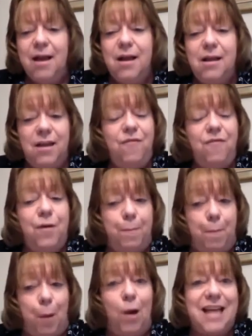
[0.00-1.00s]
Clifford
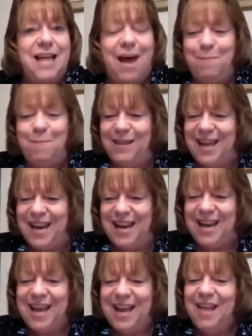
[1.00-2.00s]
barked happily.
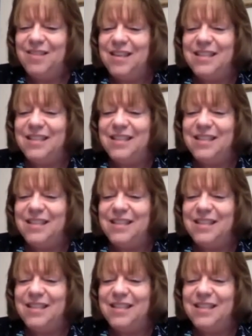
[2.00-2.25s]
The